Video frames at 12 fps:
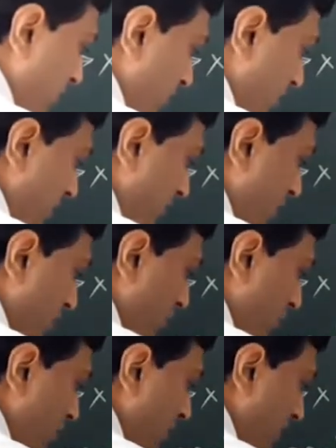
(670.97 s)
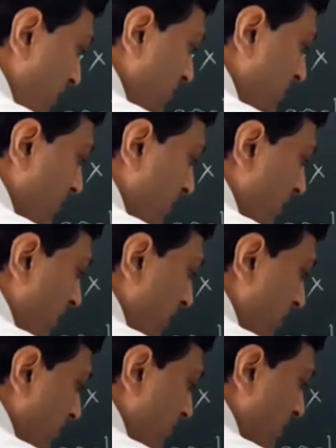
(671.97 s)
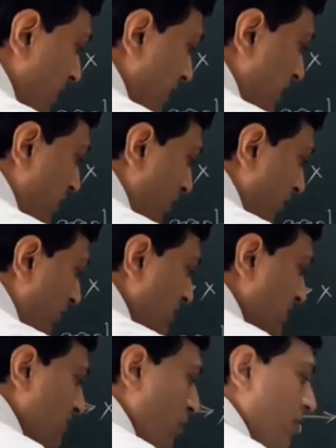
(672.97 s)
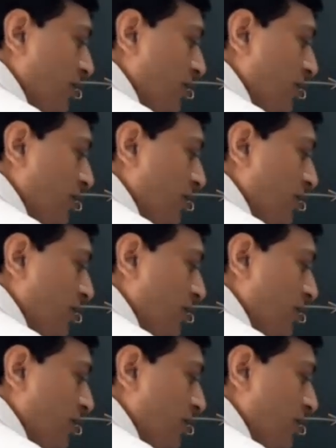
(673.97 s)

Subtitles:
we want only area of small